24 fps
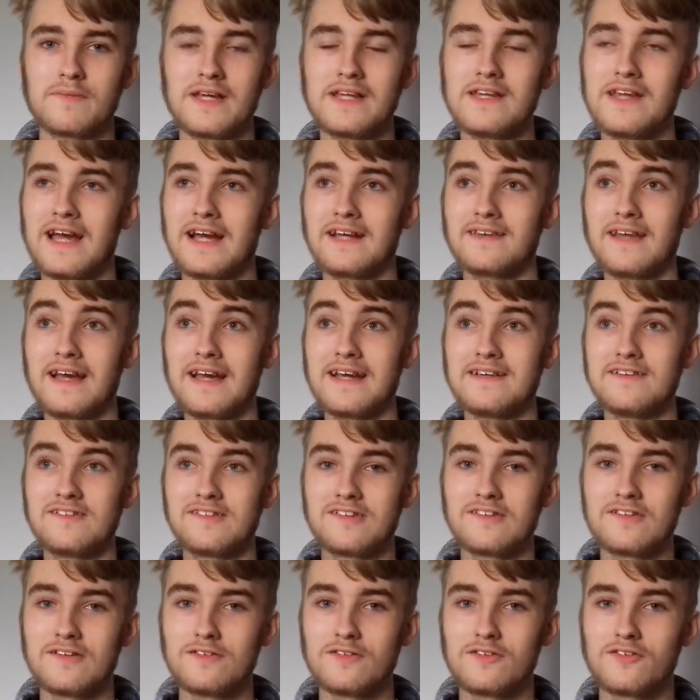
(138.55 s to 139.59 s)
Then you had that
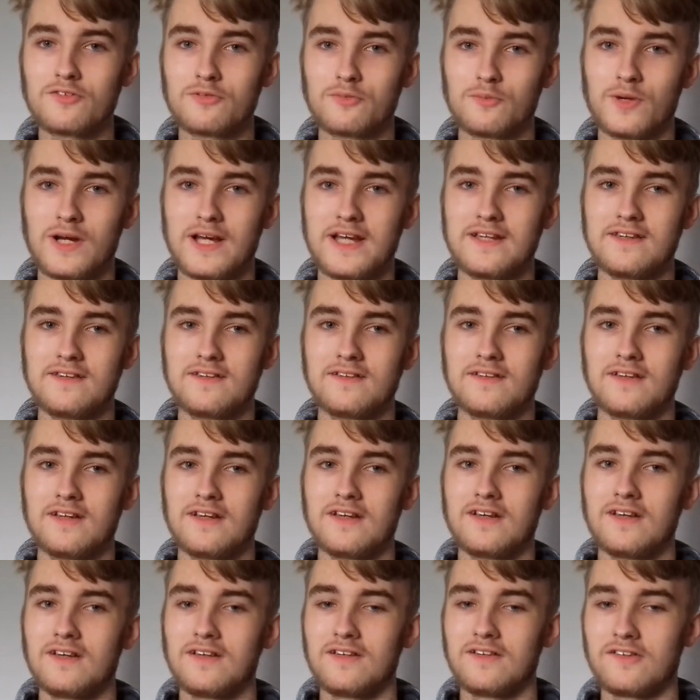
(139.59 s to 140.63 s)
incident when
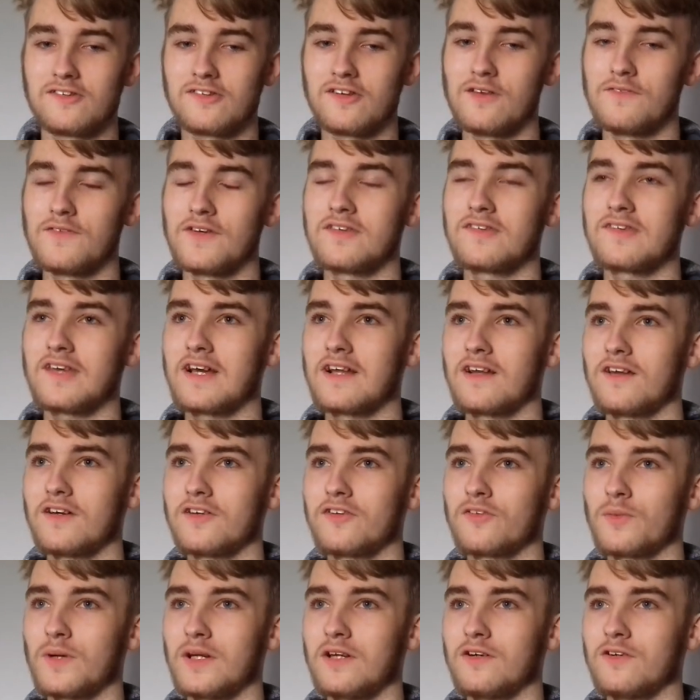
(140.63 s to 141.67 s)
the Soviet
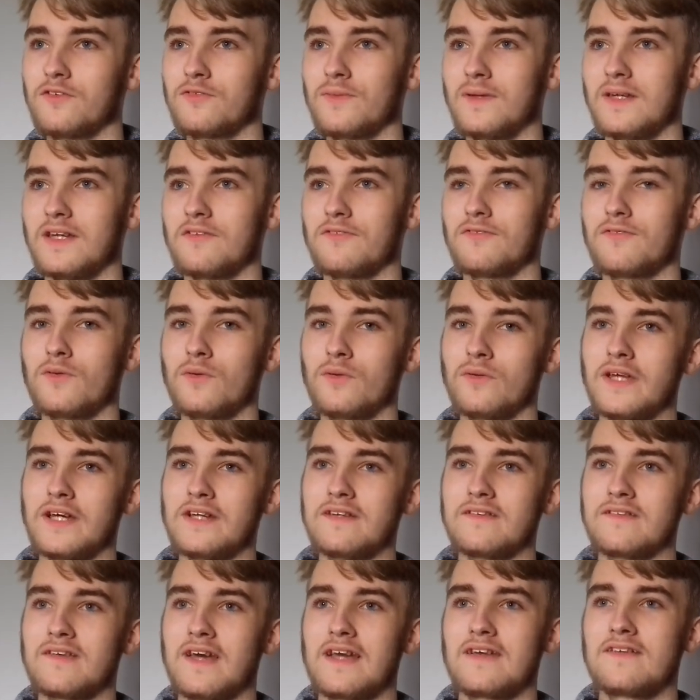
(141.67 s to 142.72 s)
satellites went off when they thought they
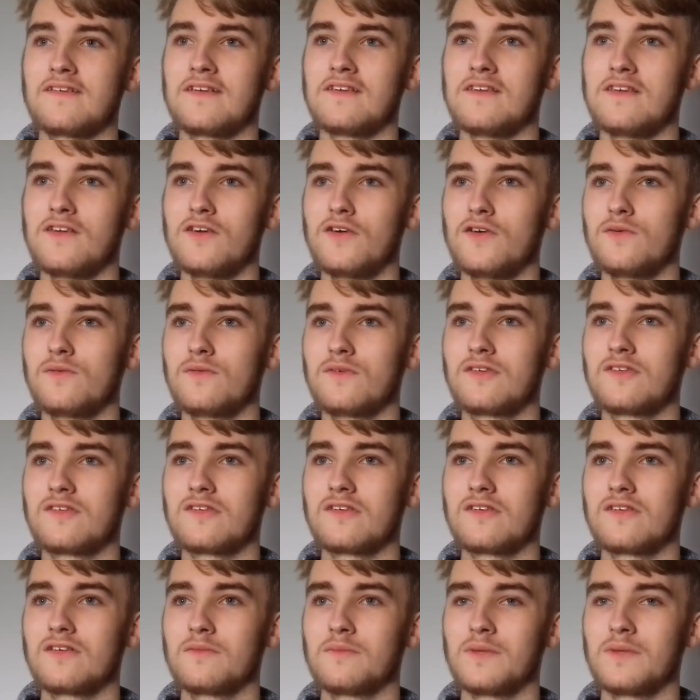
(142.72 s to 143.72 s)
detected nukes,